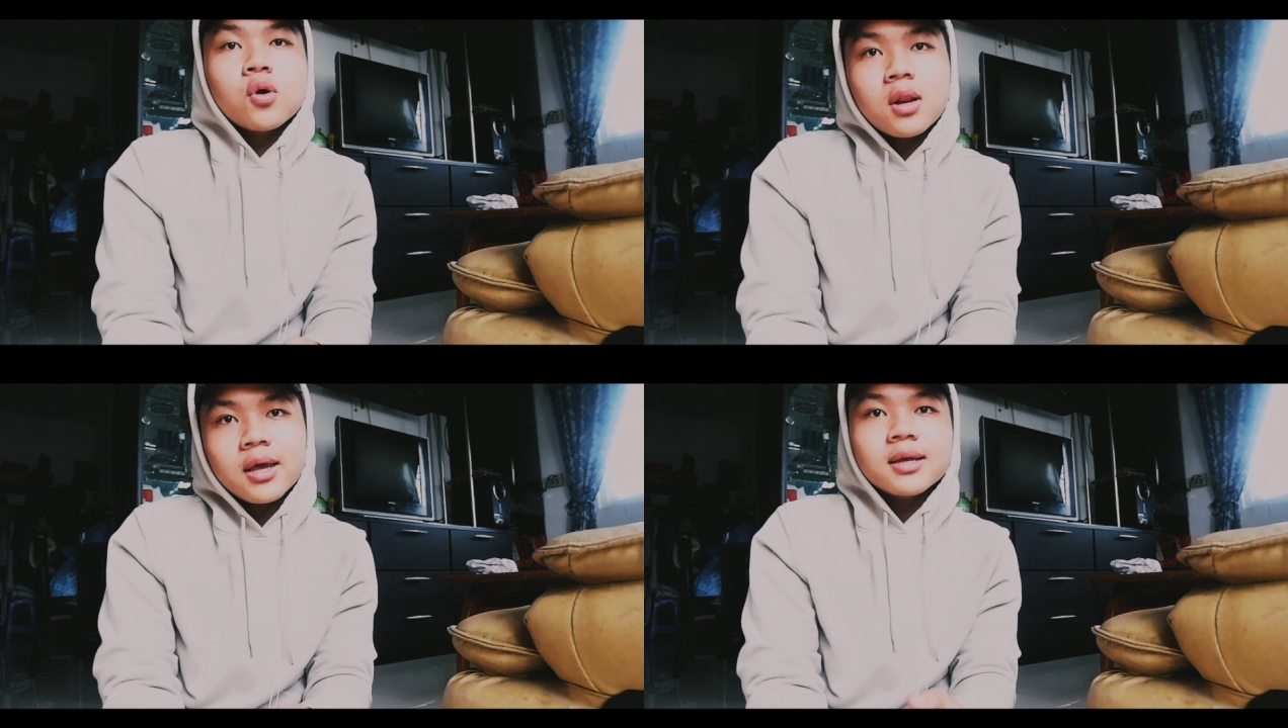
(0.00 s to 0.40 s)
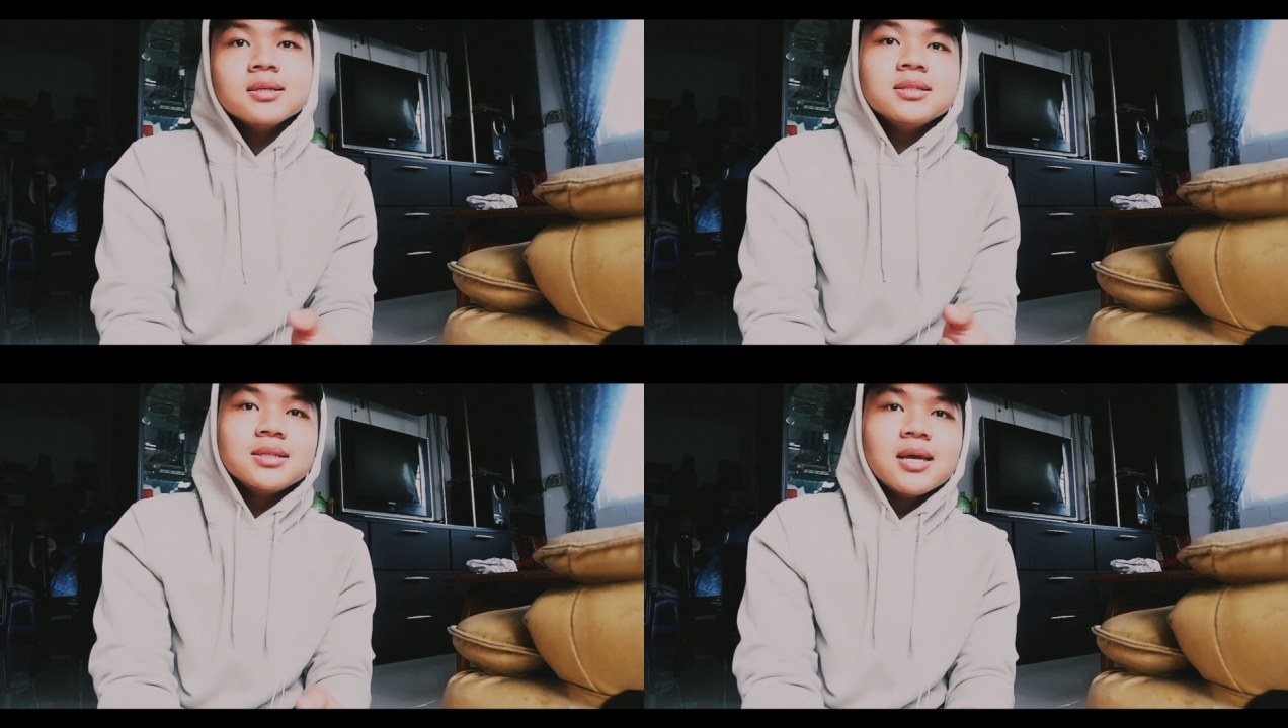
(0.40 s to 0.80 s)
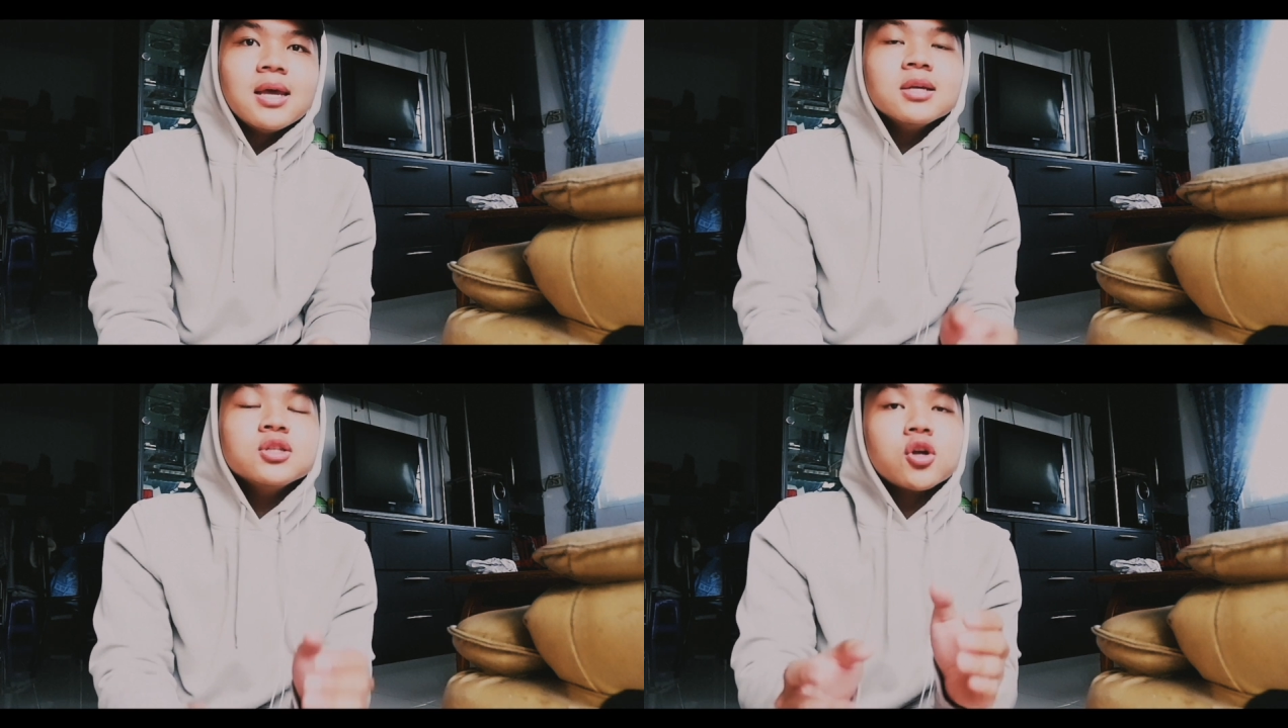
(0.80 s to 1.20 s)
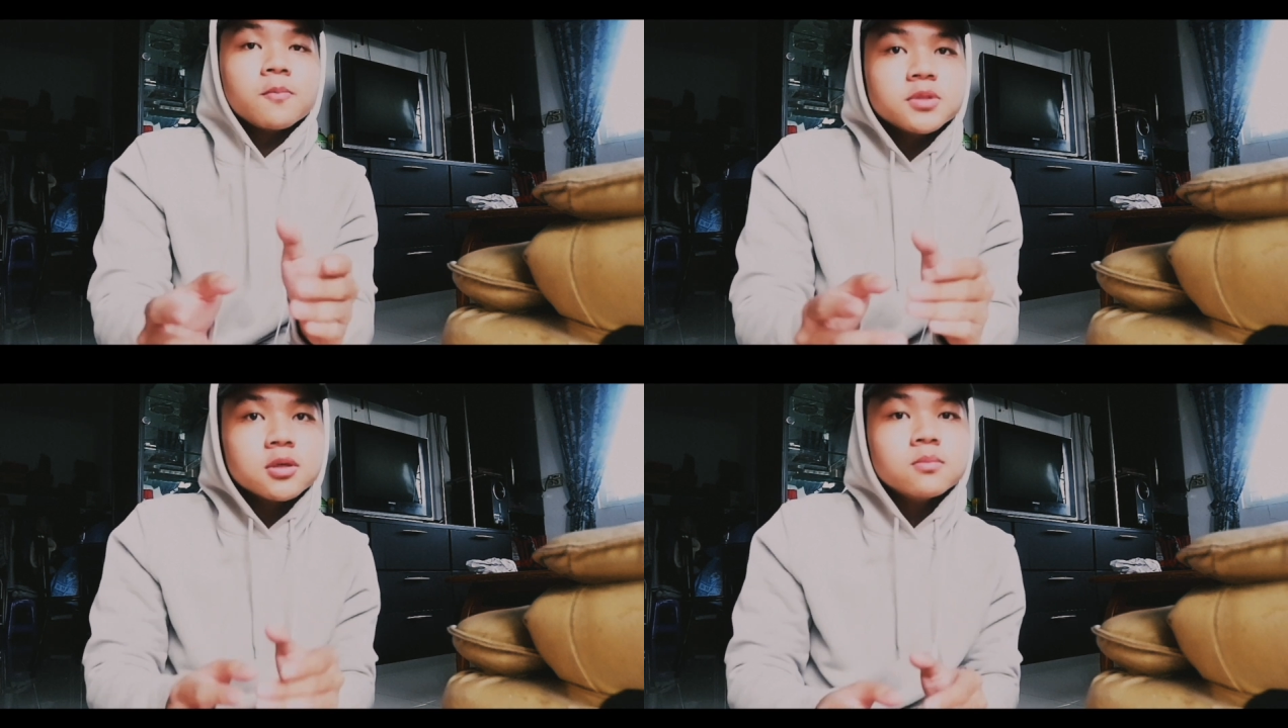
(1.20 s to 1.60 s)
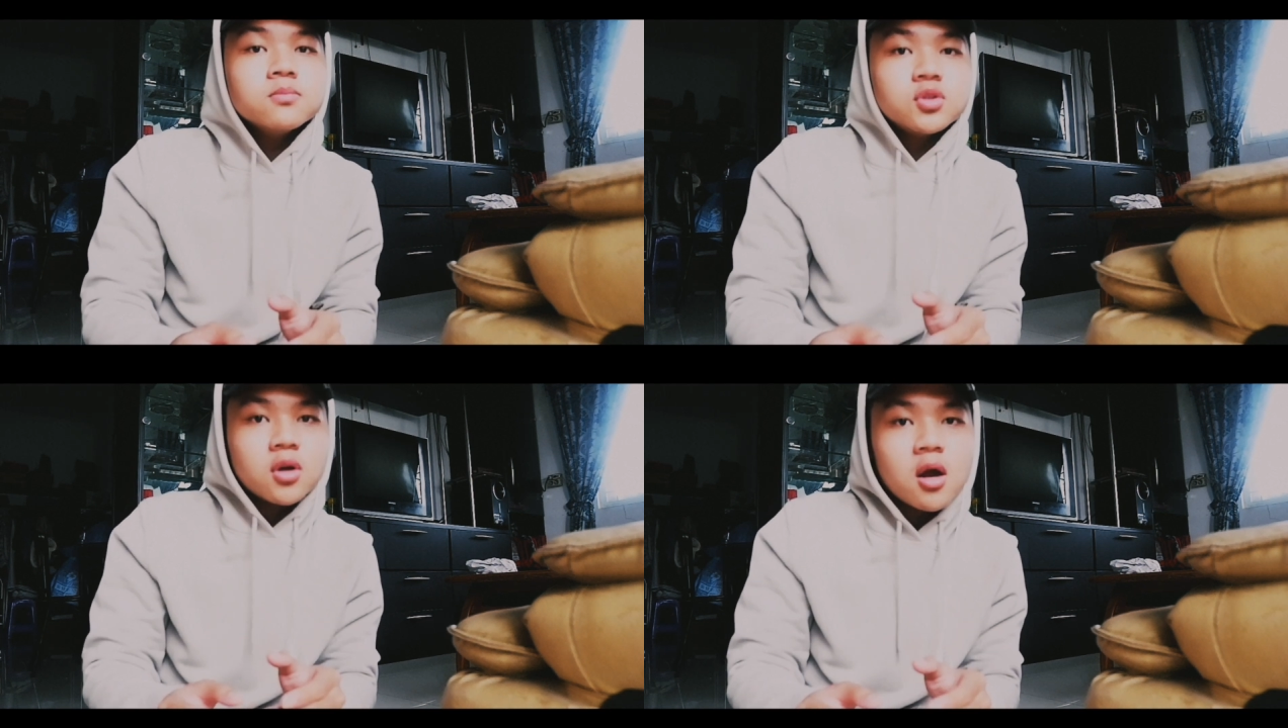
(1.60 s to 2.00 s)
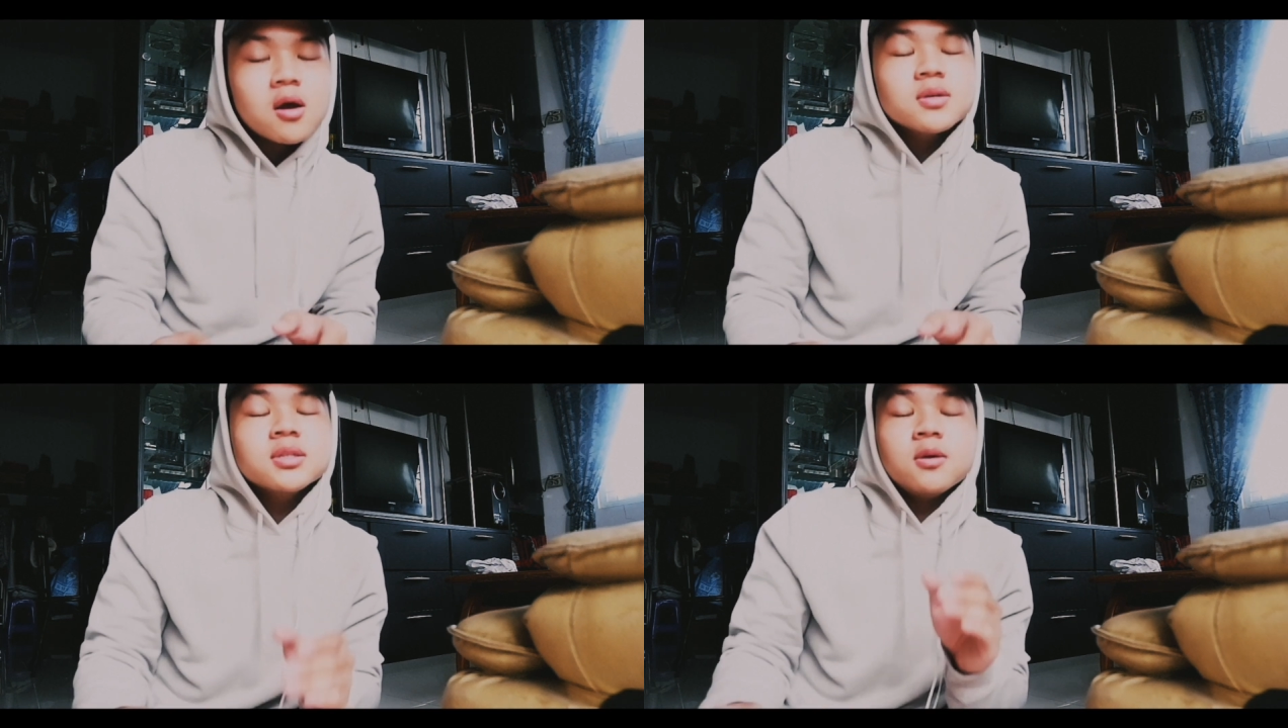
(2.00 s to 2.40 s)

No later than drop them drawers.